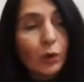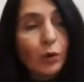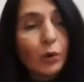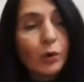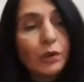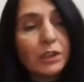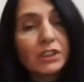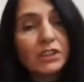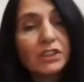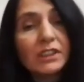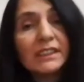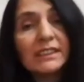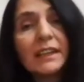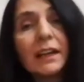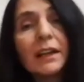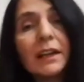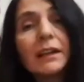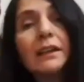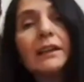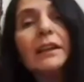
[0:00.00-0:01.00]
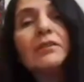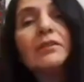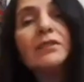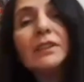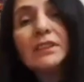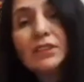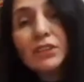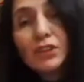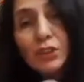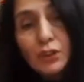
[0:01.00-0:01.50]
Origins are
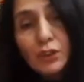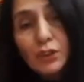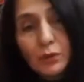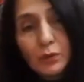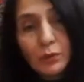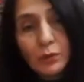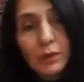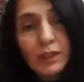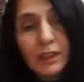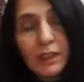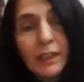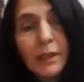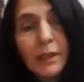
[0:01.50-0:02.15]
given to you,